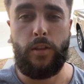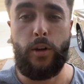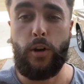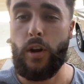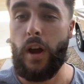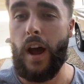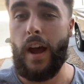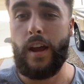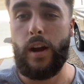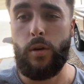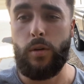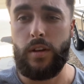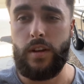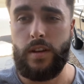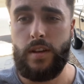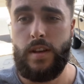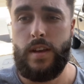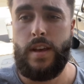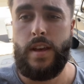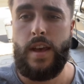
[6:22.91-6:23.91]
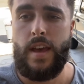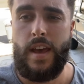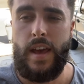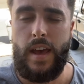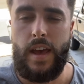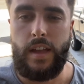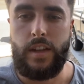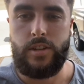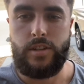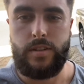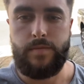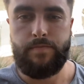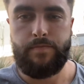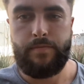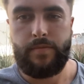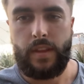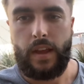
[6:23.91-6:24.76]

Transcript: their Coyote engine,